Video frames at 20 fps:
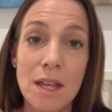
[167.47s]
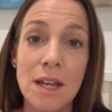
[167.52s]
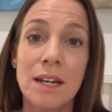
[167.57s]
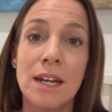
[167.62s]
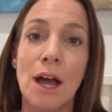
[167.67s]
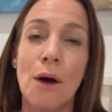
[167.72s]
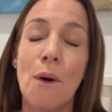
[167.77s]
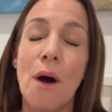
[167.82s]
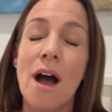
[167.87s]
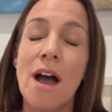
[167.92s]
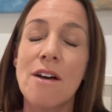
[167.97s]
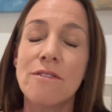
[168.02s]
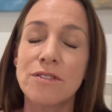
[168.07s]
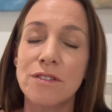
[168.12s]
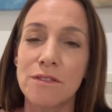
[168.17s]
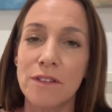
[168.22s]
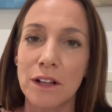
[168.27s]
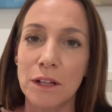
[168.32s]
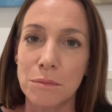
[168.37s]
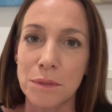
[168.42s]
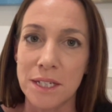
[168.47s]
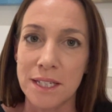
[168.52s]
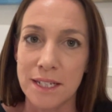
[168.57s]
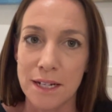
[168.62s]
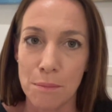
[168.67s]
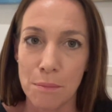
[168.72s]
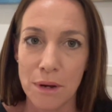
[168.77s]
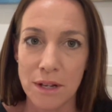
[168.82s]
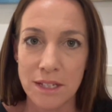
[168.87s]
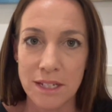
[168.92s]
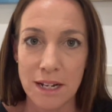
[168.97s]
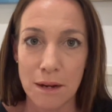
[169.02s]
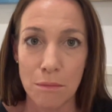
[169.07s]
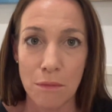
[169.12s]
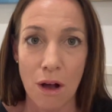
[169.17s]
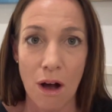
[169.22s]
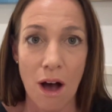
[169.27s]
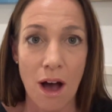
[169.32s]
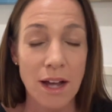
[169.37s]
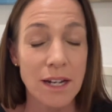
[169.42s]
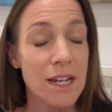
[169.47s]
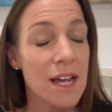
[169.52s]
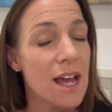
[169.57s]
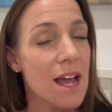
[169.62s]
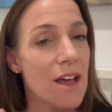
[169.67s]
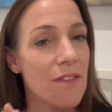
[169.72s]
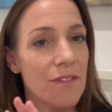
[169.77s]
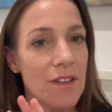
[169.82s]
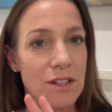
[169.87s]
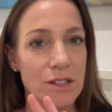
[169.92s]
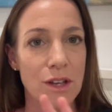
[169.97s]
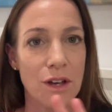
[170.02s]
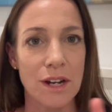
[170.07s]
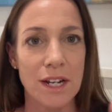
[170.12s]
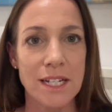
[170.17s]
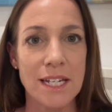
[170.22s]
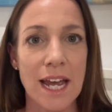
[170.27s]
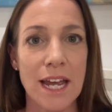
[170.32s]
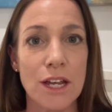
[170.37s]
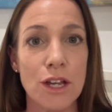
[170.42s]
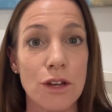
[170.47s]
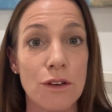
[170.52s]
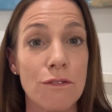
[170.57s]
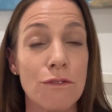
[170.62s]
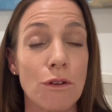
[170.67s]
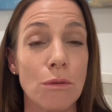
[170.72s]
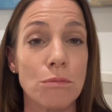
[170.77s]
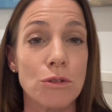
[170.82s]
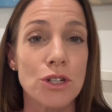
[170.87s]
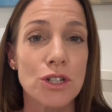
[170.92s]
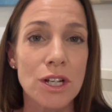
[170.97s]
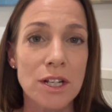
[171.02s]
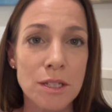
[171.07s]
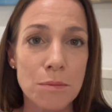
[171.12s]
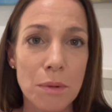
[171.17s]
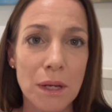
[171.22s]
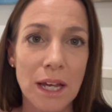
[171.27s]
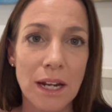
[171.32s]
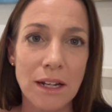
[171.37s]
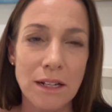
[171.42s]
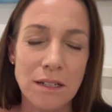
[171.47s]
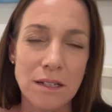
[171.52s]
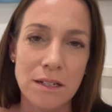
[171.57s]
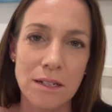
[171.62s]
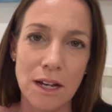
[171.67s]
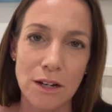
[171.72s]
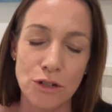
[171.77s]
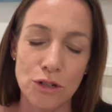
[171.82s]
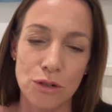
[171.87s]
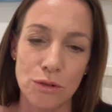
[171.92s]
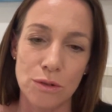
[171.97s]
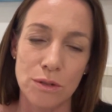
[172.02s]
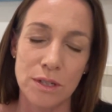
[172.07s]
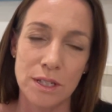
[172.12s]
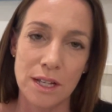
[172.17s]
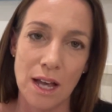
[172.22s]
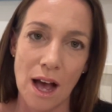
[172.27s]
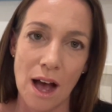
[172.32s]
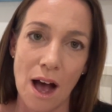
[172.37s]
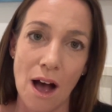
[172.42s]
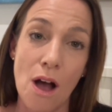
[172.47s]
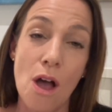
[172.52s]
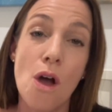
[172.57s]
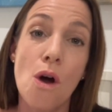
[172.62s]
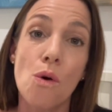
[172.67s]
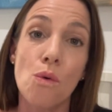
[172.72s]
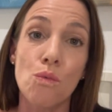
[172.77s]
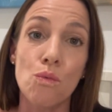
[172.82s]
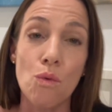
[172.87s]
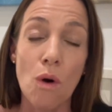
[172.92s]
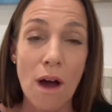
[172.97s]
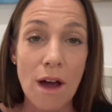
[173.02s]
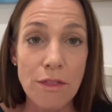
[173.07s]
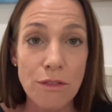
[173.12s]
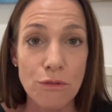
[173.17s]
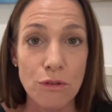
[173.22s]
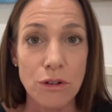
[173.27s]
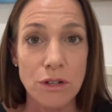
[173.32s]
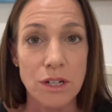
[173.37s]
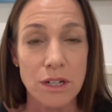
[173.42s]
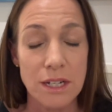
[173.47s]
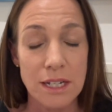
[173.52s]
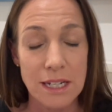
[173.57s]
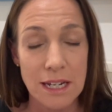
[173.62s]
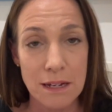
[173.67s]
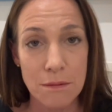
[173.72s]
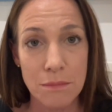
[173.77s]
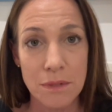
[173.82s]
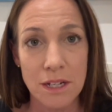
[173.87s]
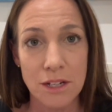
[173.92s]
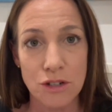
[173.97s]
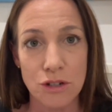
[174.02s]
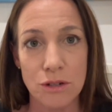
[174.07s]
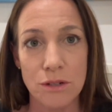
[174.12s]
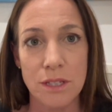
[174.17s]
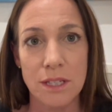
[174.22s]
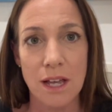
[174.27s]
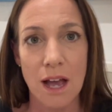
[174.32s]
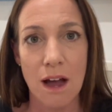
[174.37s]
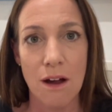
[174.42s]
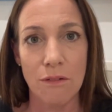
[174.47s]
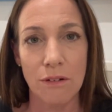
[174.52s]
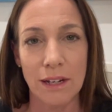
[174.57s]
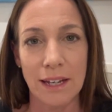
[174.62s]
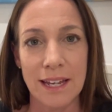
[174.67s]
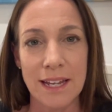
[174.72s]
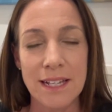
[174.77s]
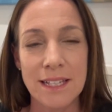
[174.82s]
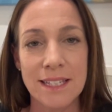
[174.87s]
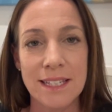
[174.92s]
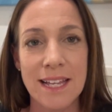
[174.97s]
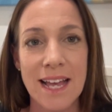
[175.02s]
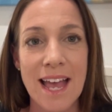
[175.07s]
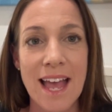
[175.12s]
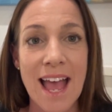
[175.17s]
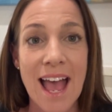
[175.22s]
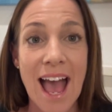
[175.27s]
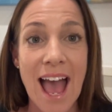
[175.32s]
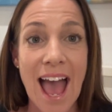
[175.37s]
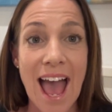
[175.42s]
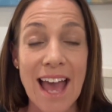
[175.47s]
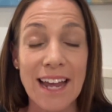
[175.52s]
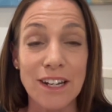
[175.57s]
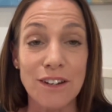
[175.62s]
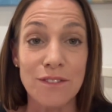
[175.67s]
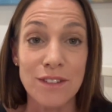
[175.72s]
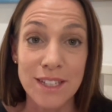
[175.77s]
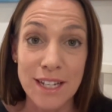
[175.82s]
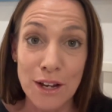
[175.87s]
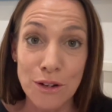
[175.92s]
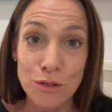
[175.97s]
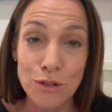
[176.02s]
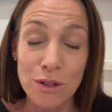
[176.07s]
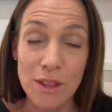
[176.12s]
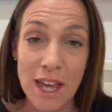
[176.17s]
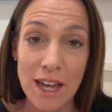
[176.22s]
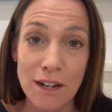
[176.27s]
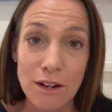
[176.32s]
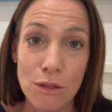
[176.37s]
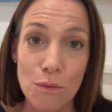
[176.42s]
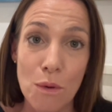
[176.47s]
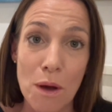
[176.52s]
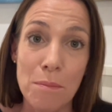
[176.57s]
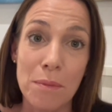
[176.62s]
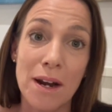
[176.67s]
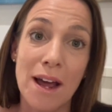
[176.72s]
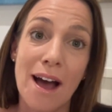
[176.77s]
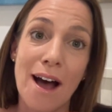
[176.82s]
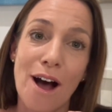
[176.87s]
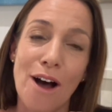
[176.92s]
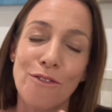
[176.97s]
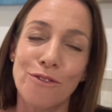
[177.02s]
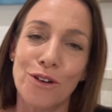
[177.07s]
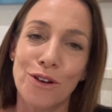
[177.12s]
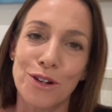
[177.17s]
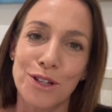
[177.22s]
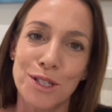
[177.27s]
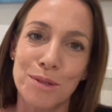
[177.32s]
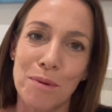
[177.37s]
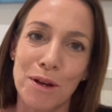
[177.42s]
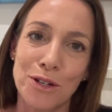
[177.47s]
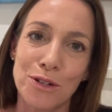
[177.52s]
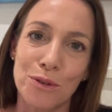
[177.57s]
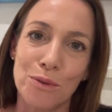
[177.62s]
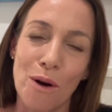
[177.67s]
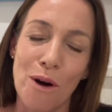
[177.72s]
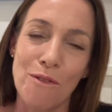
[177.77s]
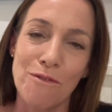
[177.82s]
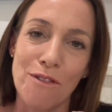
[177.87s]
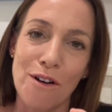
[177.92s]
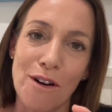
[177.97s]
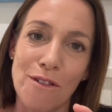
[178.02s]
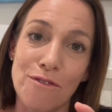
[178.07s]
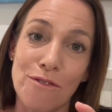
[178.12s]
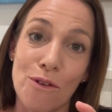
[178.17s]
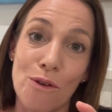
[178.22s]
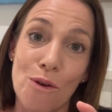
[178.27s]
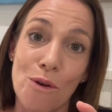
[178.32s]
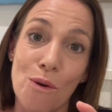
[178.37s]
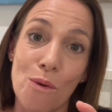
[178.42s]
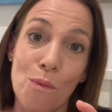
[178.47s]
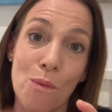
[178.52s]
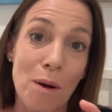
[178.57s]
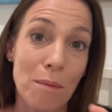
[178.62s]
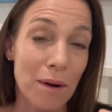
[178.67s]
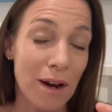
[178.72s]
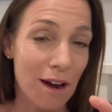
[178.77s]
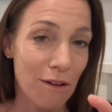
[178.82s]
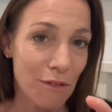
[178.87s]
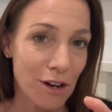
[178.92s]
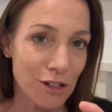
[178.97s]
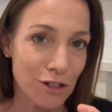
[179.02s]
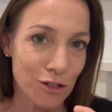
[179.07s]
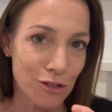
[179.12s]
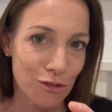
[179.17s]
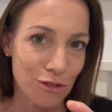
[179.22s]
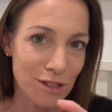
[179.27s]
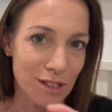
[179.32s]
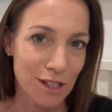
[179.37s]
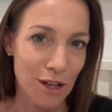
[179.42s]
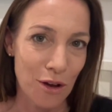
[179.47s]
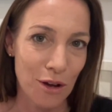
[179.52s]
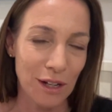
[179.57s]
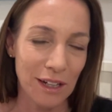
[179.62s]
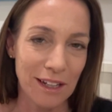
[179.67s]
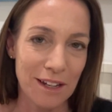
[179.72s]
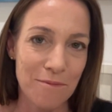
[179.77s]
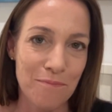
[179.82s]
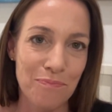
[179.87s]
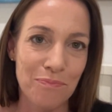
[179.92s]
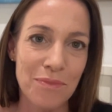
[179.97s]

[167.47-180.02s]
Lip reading: Now, I have developed a step-by-step guide that's going to take you from just beginning to touch your scar right through to deep tissue scar release. And if you stay until the end of the webinar, I've got a special offer for webinar registrants only.